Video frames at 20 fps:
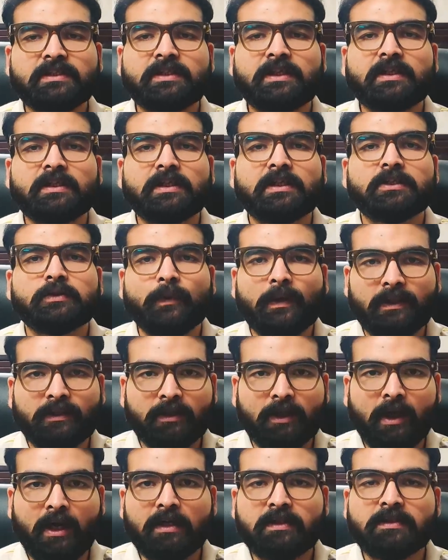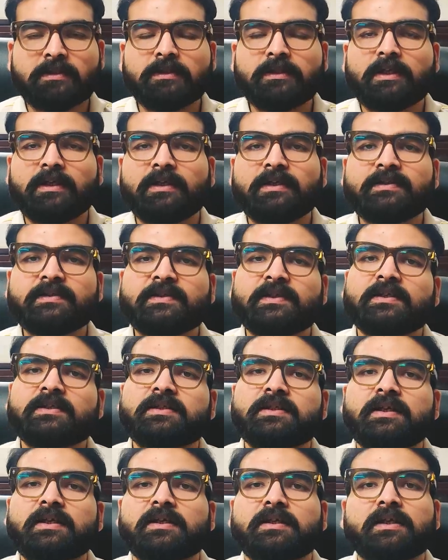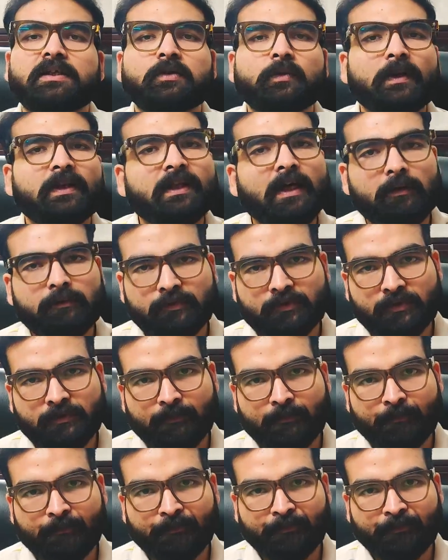8th and 12th are sitting in 6th, 8th and 12th house.